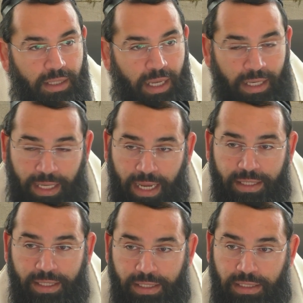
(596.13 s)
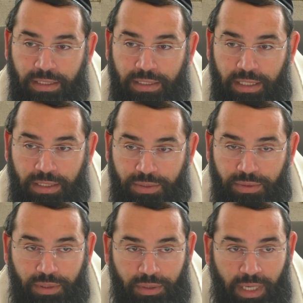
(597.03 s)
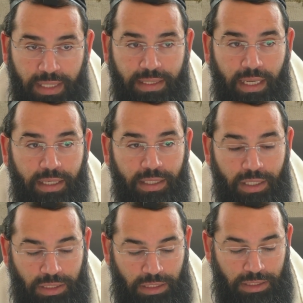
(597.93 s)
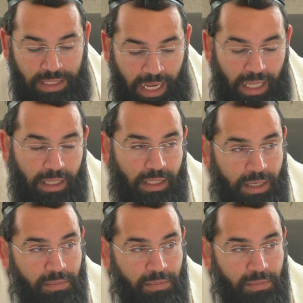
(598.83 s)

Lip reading: And again, this is isur d'oraita. So to tell a